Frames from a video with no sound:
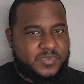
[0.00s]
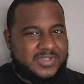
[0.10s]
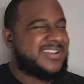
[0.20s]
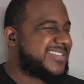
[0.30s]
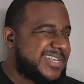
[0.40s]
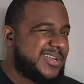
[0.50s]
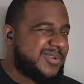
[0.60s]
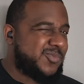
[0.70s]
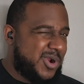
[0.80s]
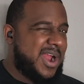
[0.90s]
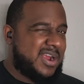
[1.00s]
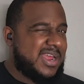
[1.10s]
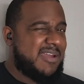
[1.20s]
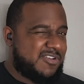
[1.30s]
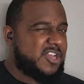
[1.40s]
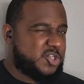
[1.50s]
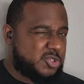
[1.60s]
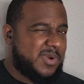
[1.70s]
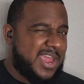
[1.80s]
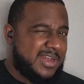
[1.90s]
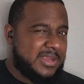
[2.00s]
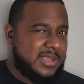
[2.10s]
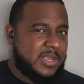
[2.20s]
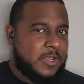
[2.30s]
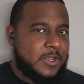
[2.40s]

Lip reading: Y'all see where I could have an issue at?